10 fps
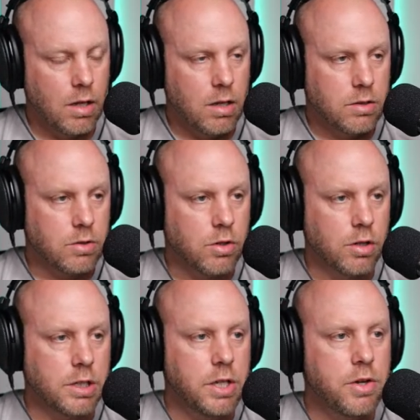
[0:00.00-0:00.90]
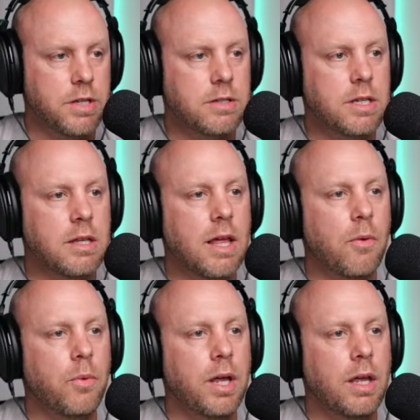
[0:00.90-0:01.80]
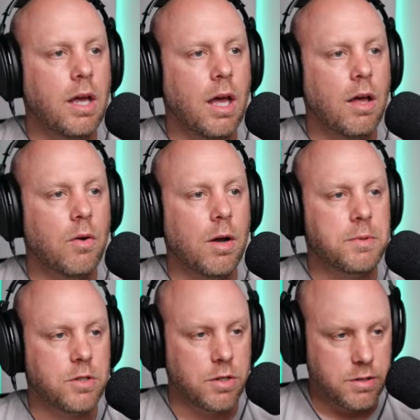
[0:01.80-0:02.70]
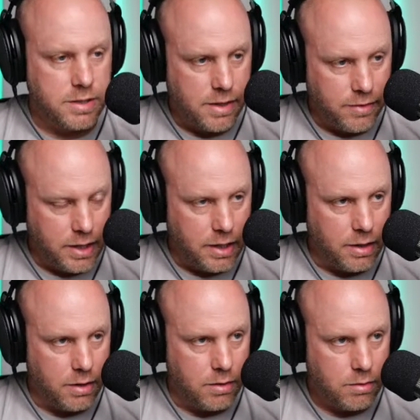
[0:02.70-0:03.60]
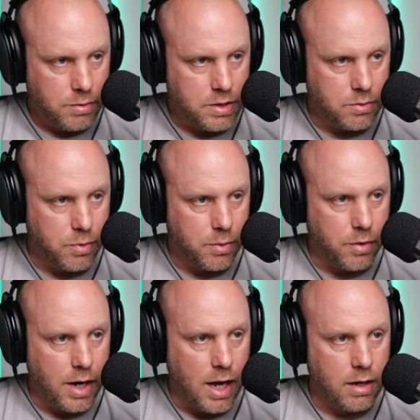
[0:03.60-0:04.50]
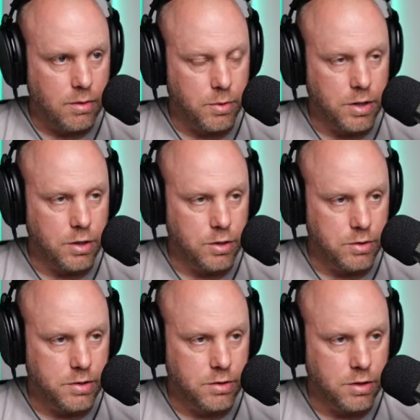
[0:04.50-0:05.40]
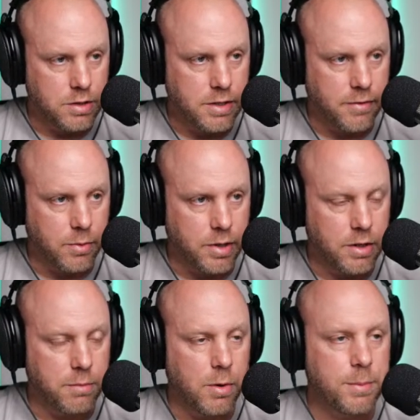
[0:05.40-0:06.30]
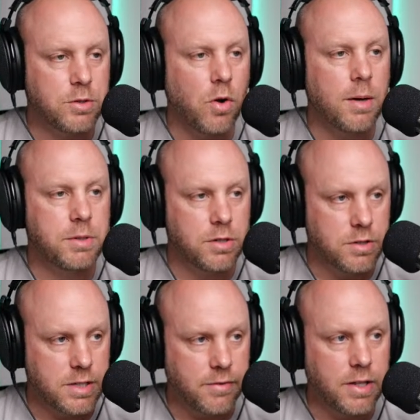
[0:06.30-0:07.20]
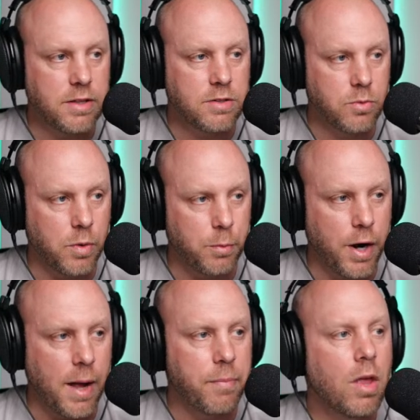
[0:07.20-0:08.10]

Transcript: So currently you can see that we, up to turn 70 here, which is where we're at. We're going to do turn 71 here in a moment. So up to turn 70, this is where we're at.